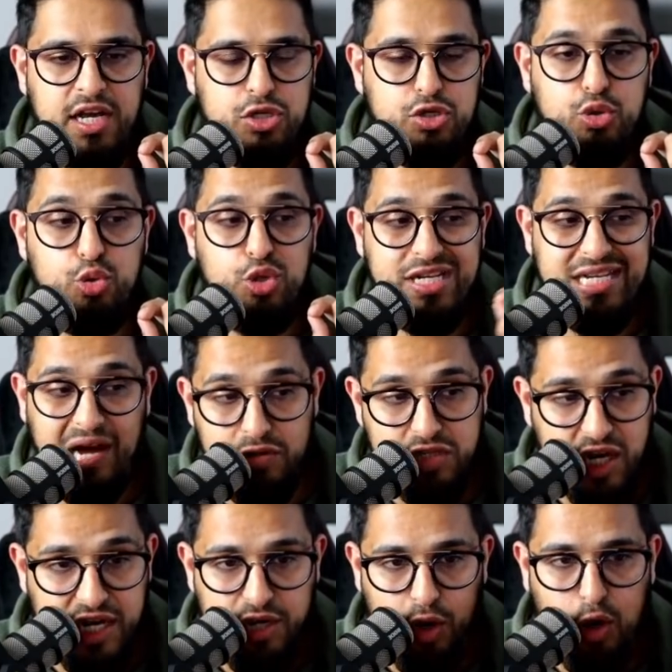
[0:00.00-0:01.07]
to the
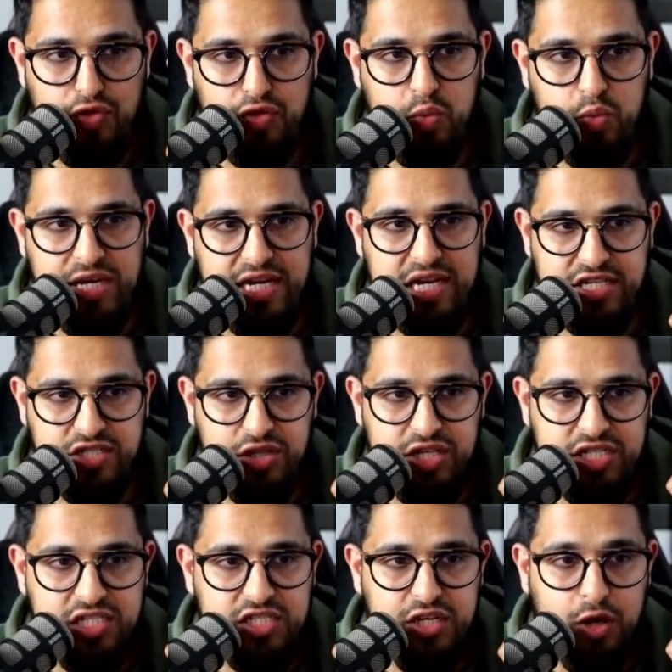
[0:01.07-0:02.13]
downside on the weekly. So this
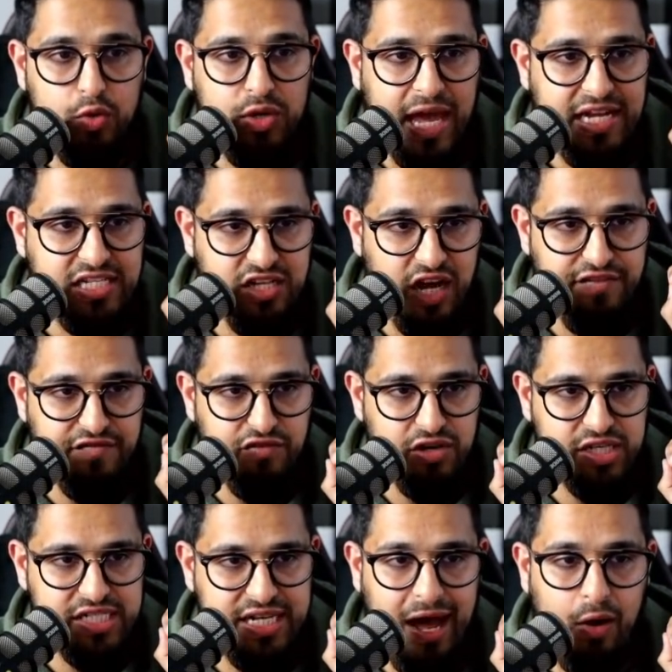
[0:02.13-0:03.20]
is an okay sign for
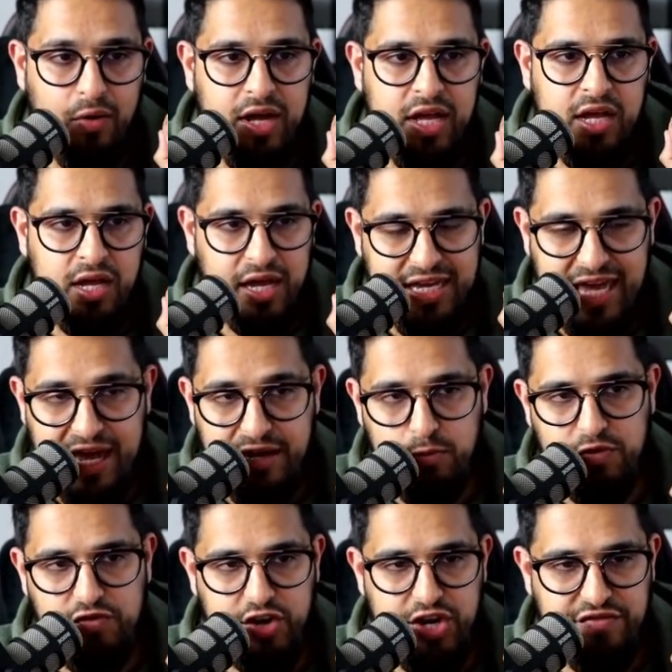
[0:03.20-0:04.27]
us now. Again, we've
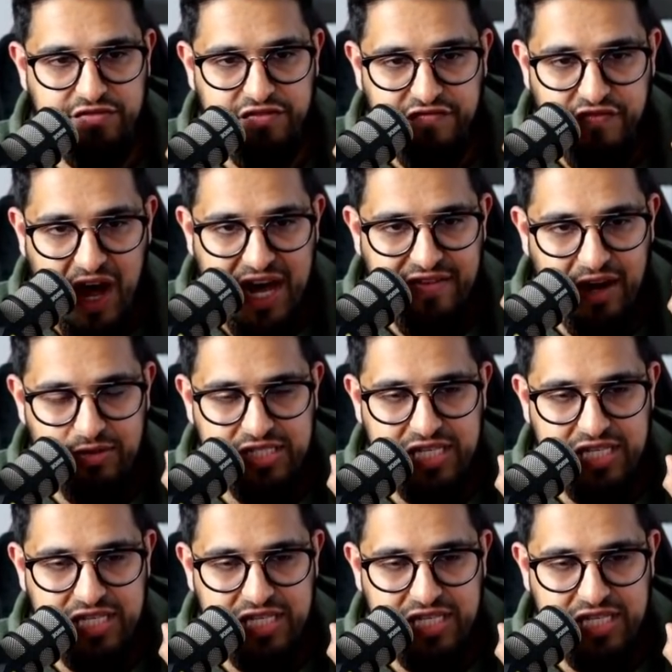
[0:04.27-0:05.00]
got another 5 hours